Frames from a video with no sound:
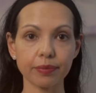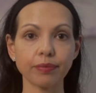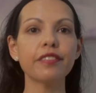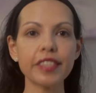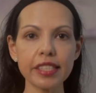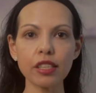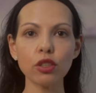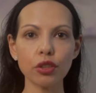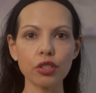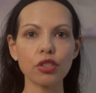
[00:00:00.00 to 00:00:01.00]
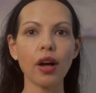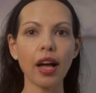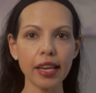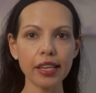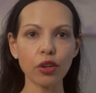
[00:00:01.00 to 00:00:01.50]
Physical learners are
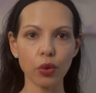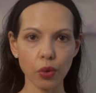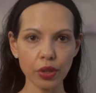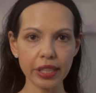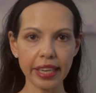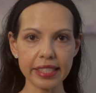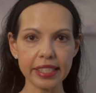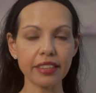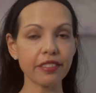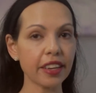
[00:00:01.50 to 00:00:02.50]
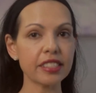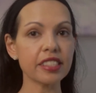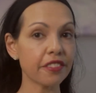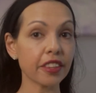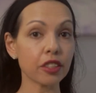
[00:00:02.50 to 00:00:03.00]
highly coordinated and find it
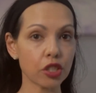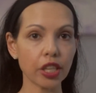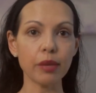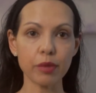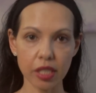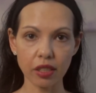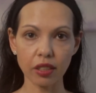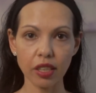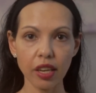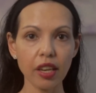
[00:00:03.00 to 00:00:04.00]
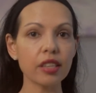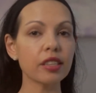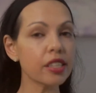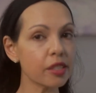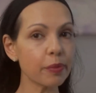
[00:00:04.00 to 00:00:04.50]
difficult to keep still.
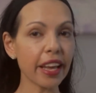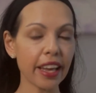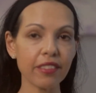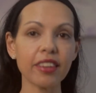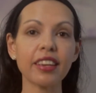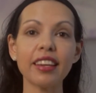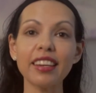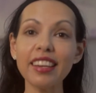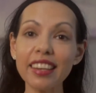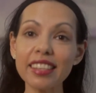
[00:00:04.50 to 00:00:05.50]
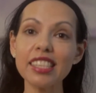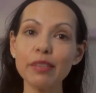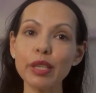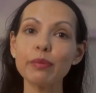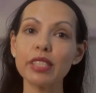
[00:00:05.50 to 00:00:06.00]
This behavior can easily
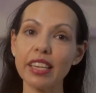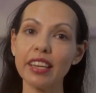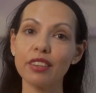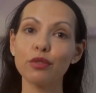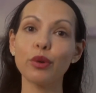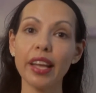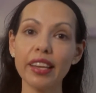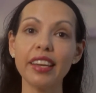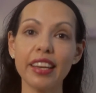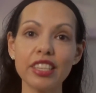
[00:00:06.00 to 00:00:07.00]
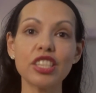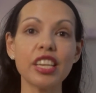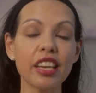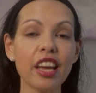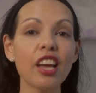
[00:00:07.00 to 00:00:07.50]
be mistaken for
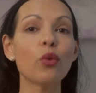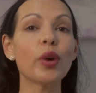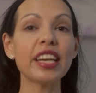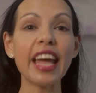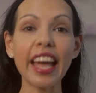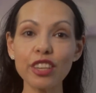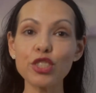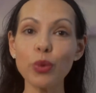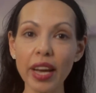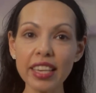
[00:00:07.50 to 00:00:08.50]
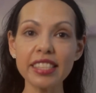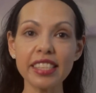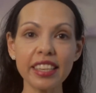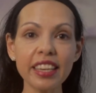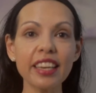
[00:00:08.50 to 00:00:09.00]
ADHD, when in
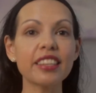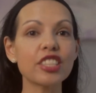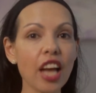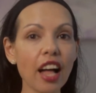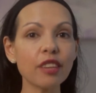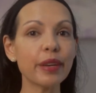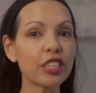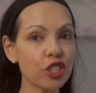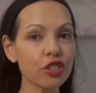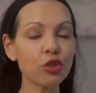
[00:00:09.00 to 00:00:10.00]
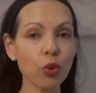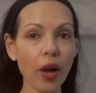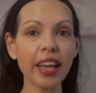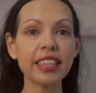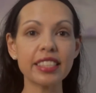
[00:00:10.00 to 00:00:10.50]
actuality, the child may just
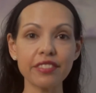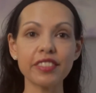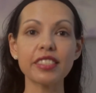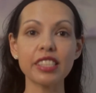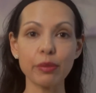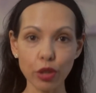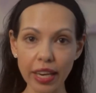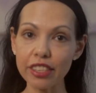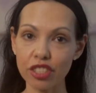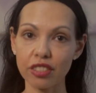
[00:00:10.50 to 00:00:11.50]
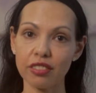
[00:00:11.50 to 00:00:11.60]
require different stimulation.